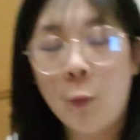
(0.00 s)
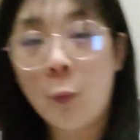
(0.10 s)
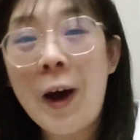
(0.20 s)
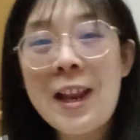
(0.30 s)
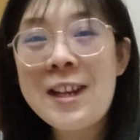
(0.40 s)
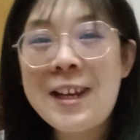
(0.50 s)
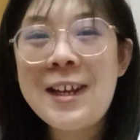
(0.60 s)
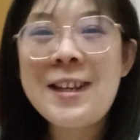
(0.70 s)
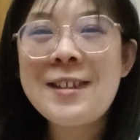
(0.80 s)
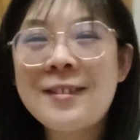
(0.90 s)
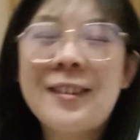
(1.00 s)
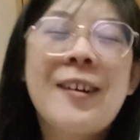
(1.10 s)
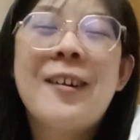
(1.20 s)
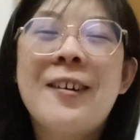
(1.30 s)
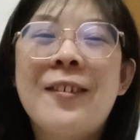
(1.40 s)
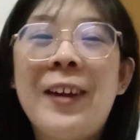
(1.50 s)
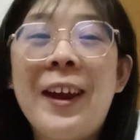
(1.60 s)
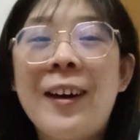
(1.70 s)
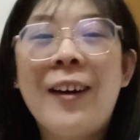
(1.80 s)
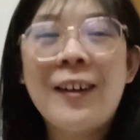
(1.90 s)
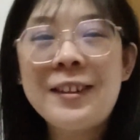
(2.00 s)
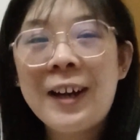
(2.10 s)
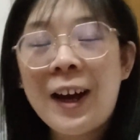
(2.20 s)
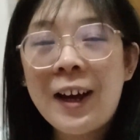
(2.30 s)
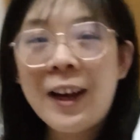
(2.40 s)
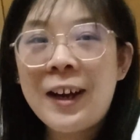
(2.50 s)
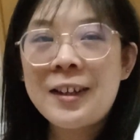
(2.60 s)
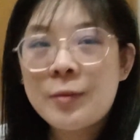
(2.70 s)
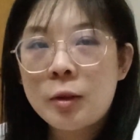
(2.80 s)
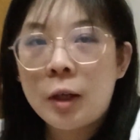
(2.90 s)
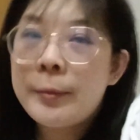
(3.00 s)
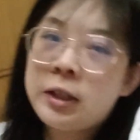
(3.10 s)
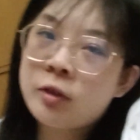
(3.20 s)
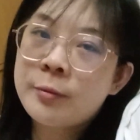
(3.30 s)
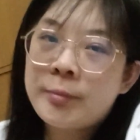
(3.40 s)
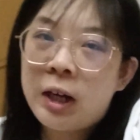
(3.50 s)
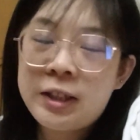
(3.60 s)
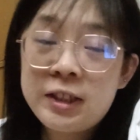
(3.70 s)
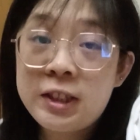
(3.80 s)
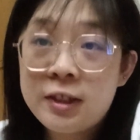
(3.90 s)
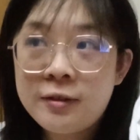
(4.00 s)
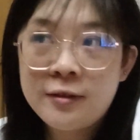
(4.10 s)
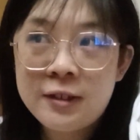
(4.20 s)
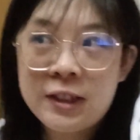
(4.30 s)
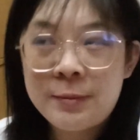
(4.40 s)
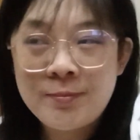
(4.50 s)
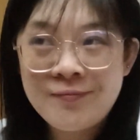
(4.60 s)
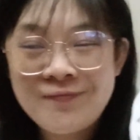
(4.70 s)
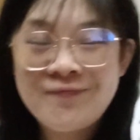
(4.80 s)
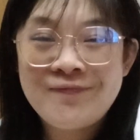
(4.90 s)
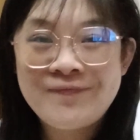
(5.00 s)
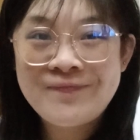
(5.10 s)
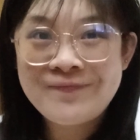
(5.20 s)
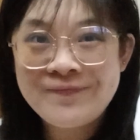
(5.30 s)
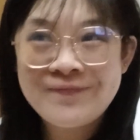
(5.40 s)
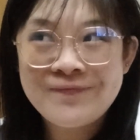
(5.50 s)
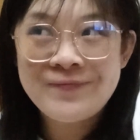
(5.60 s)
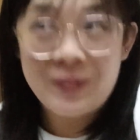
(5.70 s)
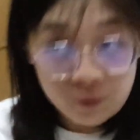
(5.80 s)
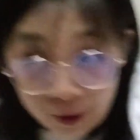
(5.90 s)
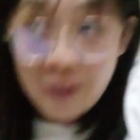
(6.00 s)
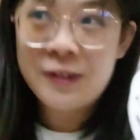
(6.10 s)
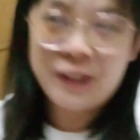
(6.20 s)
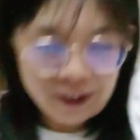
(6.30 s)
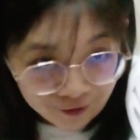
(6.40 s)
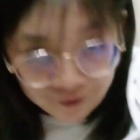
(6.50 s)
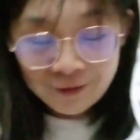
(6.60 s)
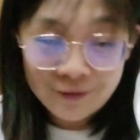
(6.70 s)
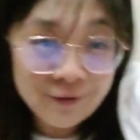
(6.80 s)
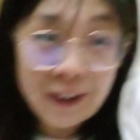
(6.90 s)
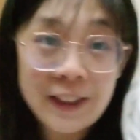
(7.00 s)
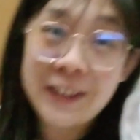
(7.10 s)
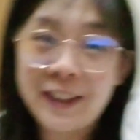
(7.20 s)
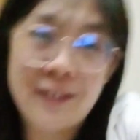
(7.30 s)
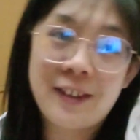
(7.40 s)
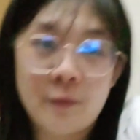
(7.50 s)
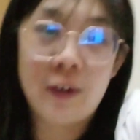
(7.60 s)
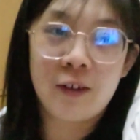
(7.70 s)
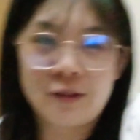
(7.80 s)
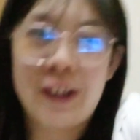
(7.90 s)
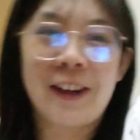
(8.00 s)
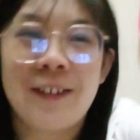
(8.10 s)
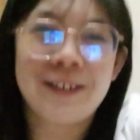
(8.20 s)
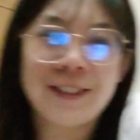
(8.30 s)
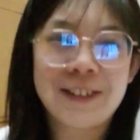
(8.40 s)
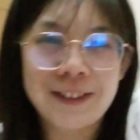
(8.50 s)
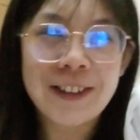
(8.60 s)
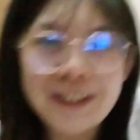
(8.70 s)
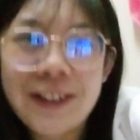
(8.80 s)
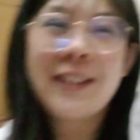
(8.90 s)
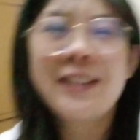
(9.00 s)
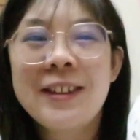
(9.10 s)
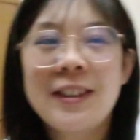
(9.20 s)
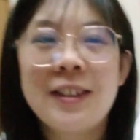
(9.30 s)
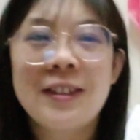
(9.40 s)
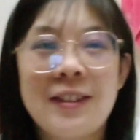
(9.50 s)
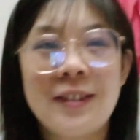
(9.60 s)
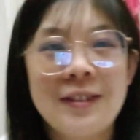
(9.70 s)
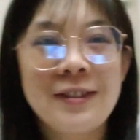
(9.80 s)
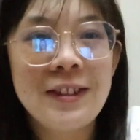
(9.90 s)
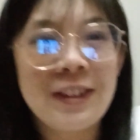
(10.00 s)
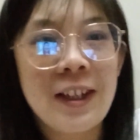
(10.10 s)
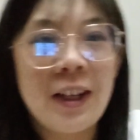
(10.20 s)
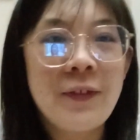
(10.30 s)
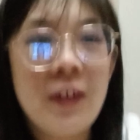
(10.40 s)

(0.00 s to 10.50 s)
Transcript: What is going on, guys? Welcome back to my YouTube vlog channel. Finally, I say vlog channel. So, yeah.